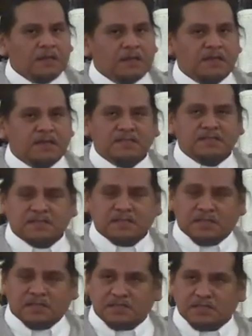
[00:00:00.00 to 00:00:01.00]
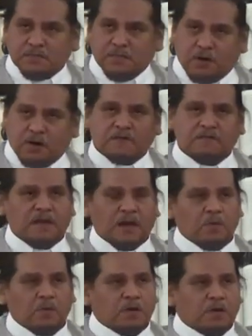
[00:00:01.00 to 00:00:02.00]
This is part of
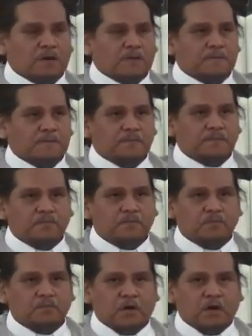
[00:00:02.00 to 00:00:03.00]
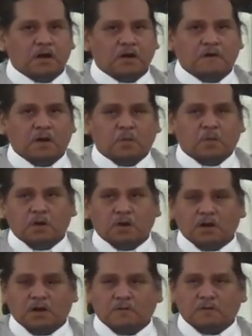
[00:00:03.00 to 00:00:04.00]
that work, part of our
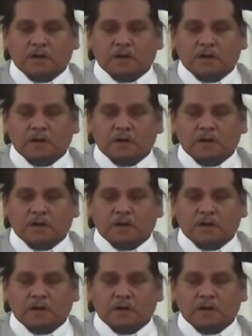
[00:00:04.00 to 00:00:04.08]
work of